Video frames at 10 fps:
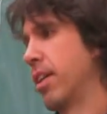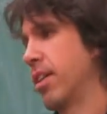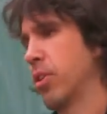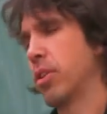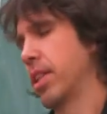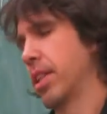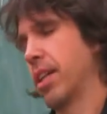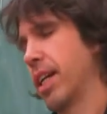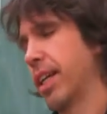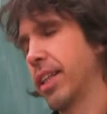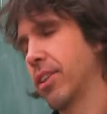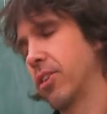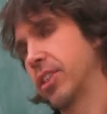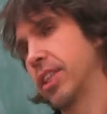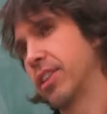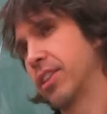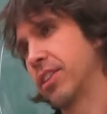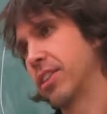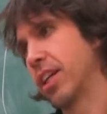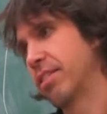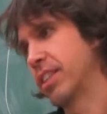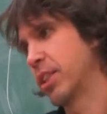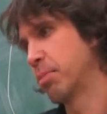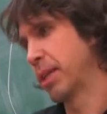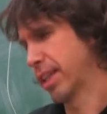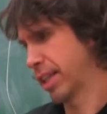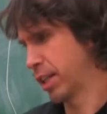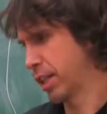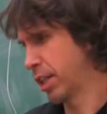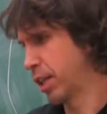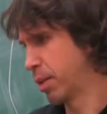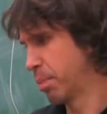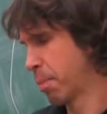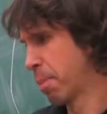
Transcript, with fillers: Those didn't I didn't get those either. Snuffy Smith and um,